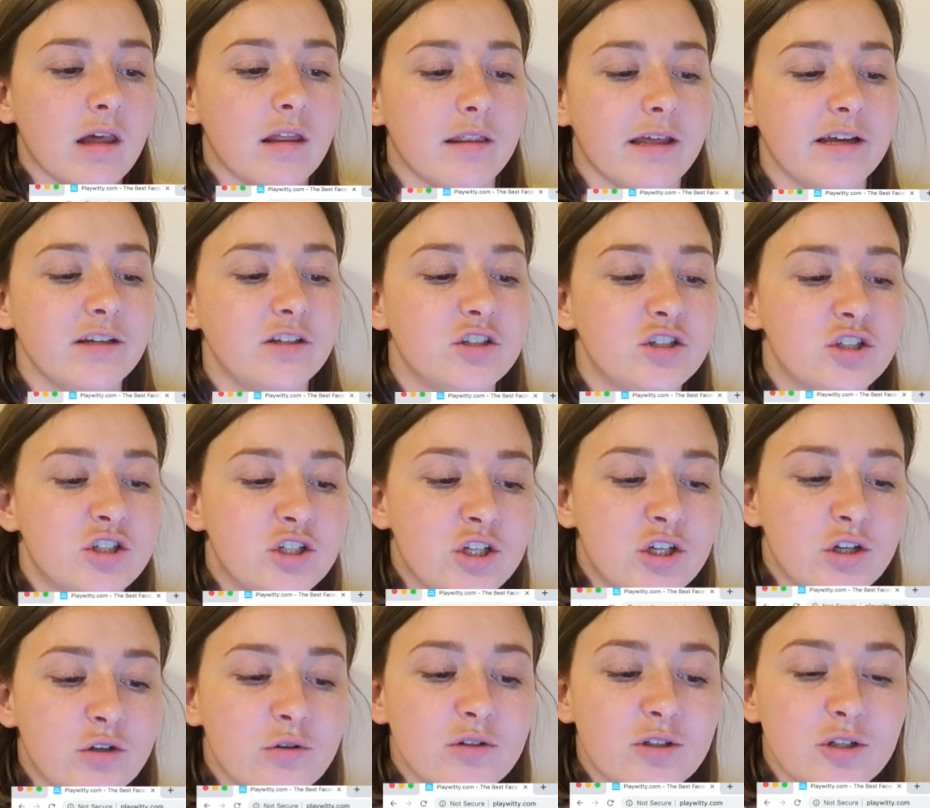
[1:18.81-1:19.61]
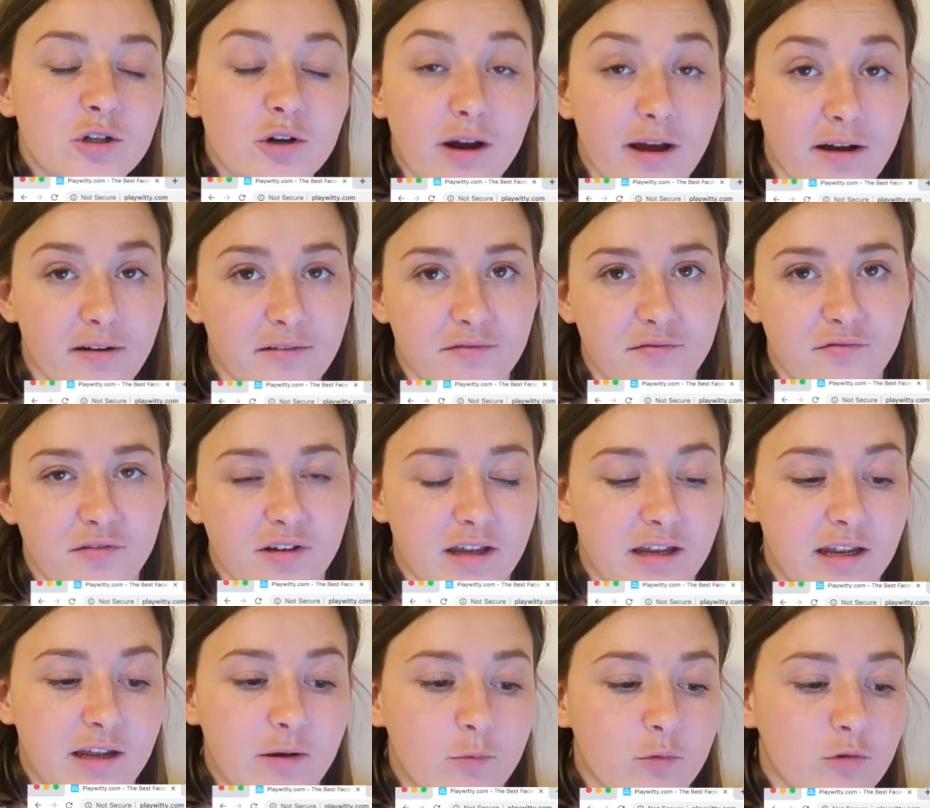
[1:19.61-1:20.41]
Let's choose your
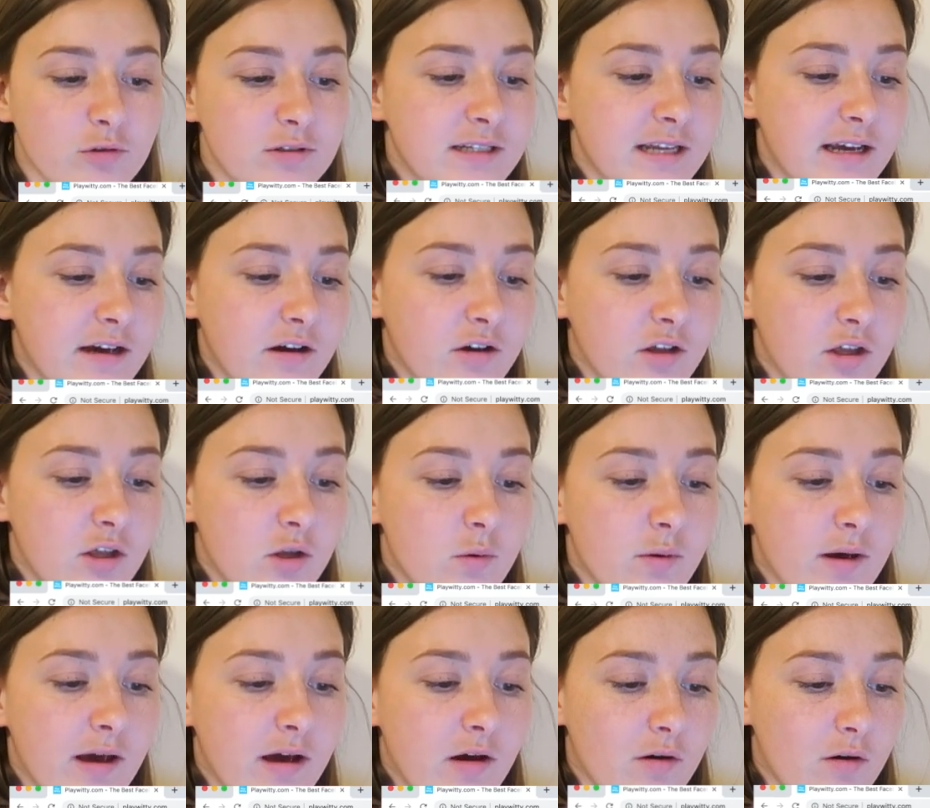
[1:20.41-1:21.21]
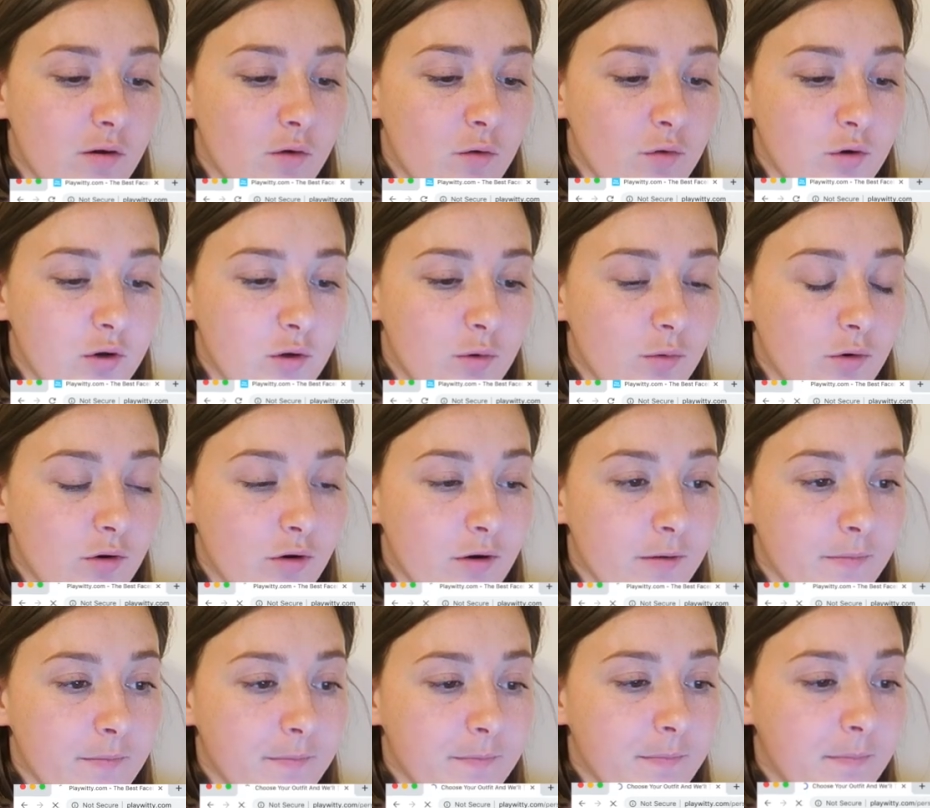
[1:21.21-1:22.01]
outfit and we'll tell you how old you
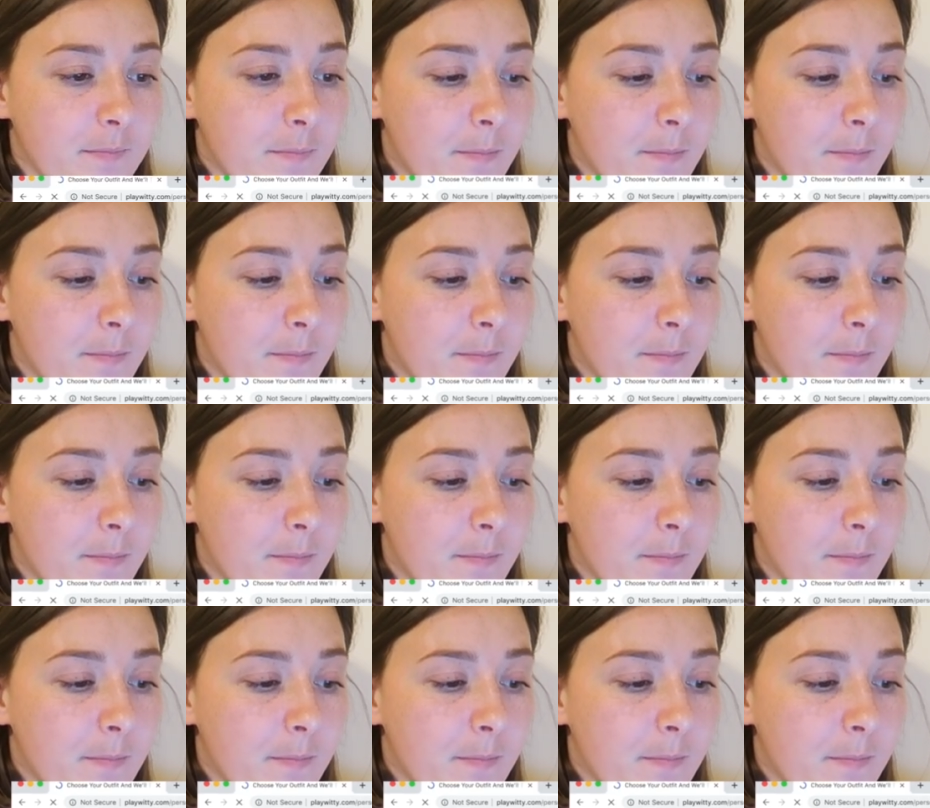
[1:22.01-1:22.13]
are.